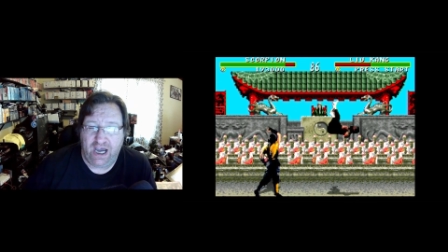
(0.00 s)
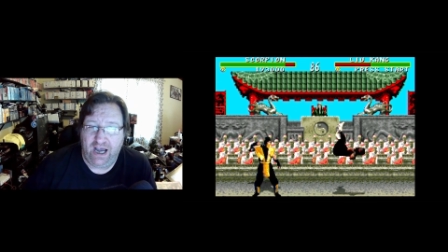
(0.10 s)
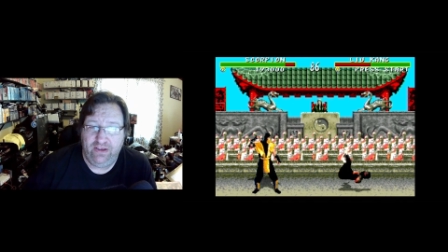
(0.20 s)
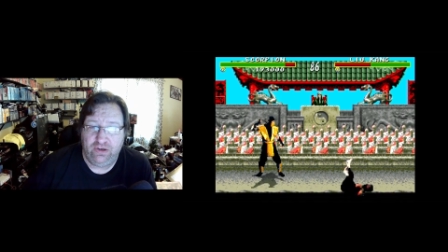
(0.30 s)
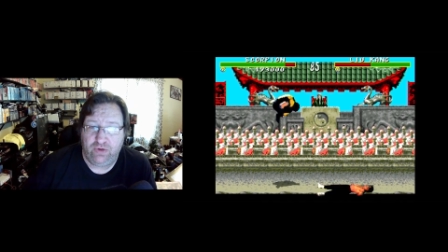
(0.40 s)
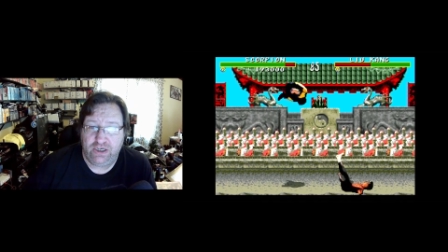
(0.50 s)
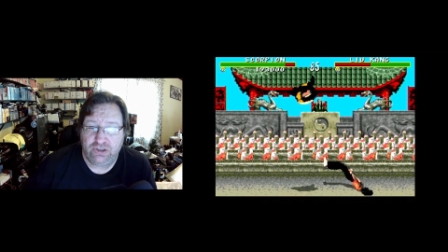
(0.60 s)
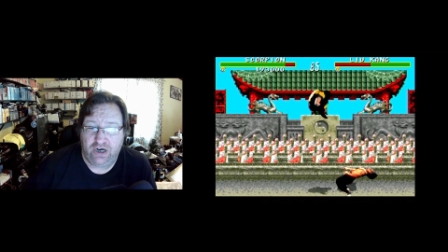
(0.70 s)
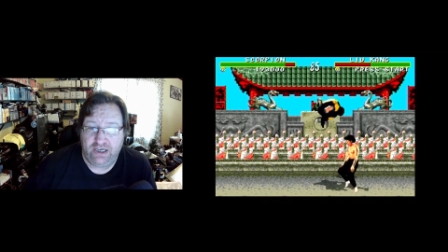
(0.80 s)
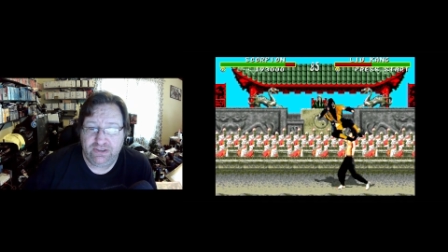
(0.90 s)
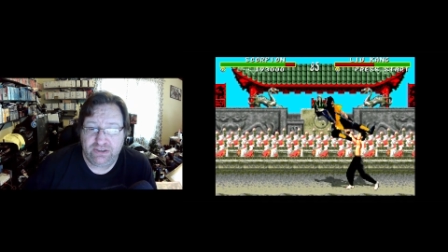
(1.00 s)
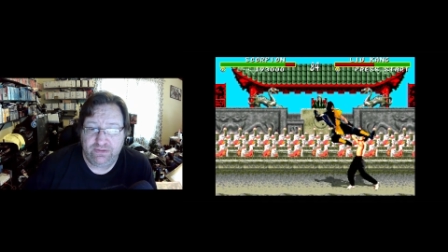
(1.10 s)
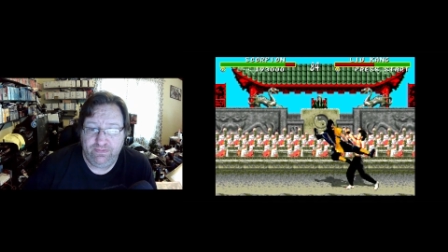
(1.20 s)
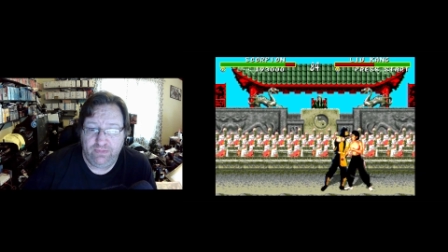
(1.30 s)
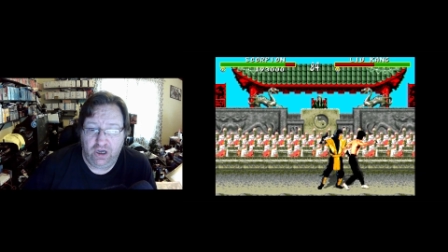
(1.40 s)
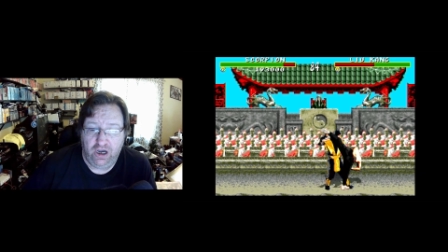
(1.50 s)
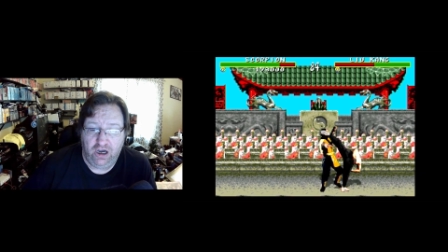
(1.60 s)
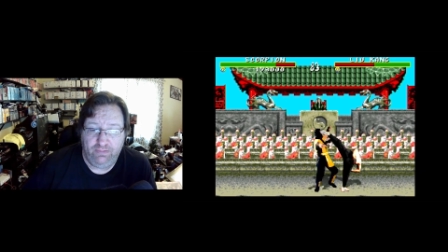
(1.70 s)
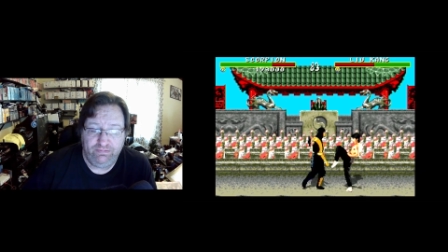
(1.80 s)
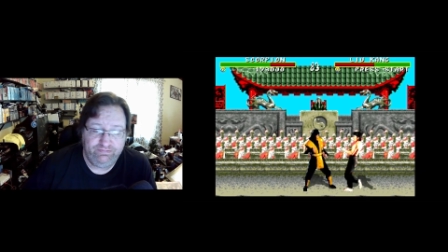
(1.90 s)
on the Retrons.
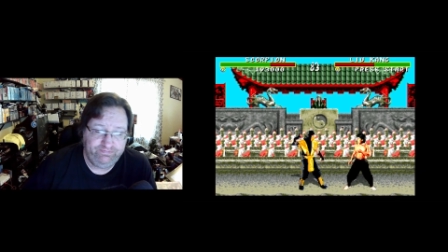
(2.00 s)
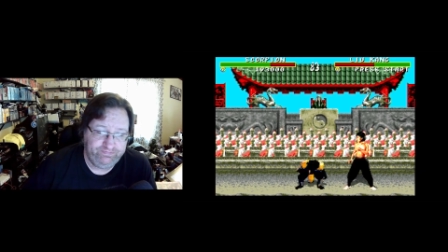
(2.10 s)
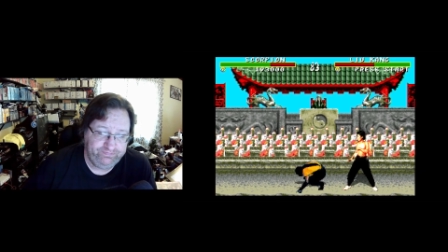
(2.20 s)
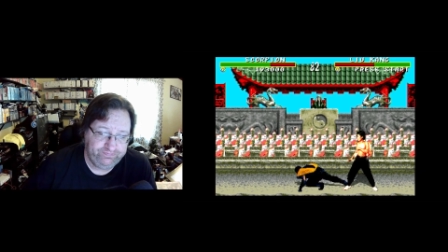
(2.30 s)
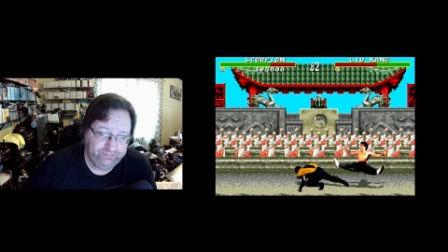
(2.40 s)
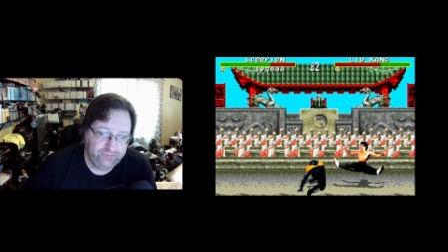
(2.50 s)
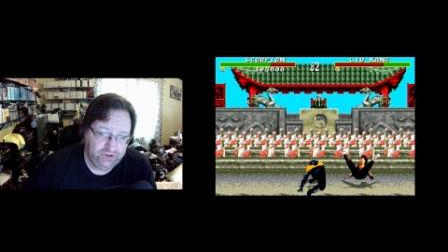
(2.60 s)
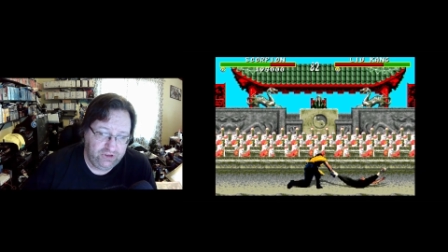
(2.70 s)
Um,